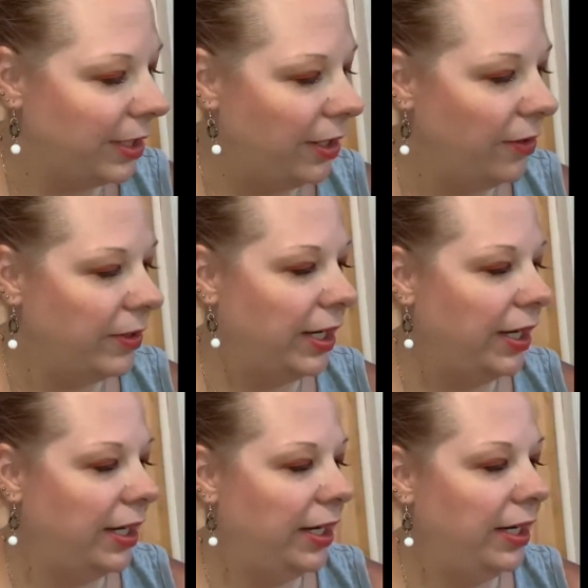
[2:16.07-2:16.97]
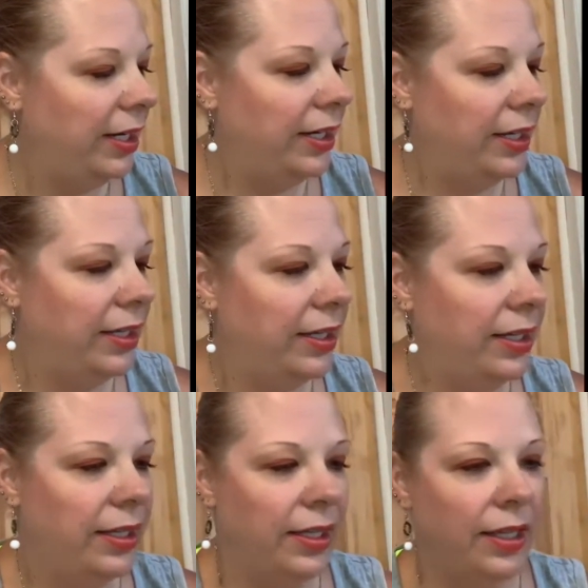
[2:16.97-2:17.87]
okay.
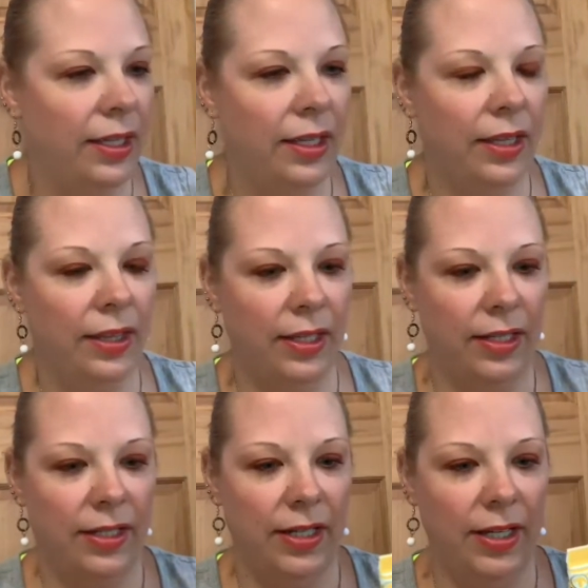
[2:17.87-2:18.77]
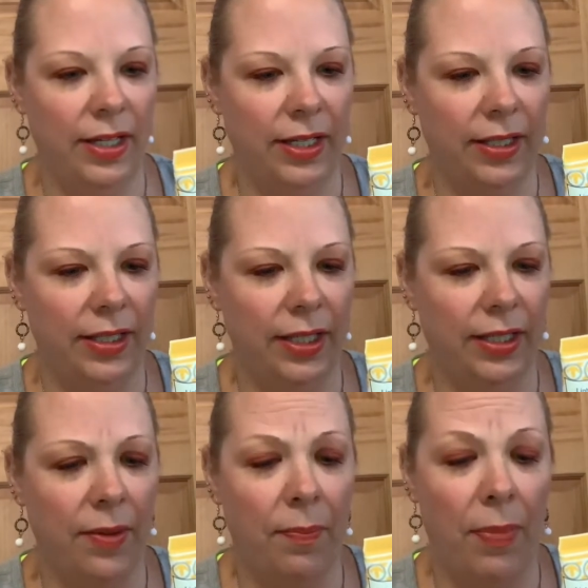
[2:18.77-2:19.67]
The next
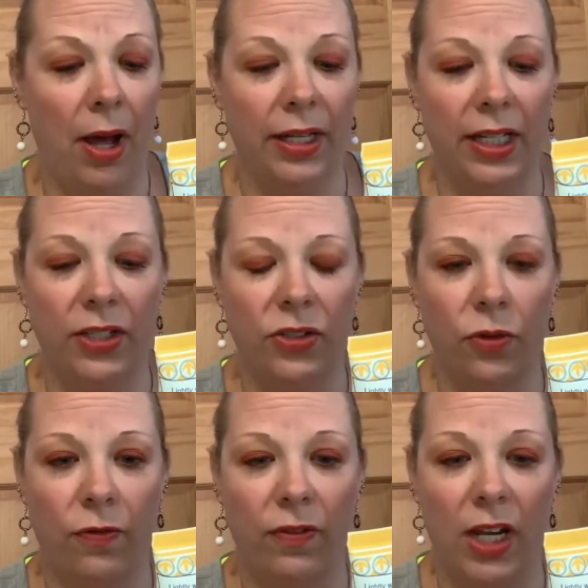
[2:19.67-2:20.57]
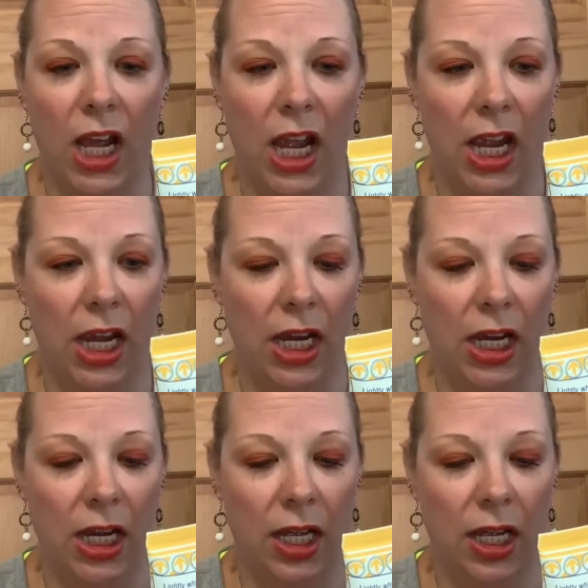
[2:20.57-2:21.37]
is a body souffle.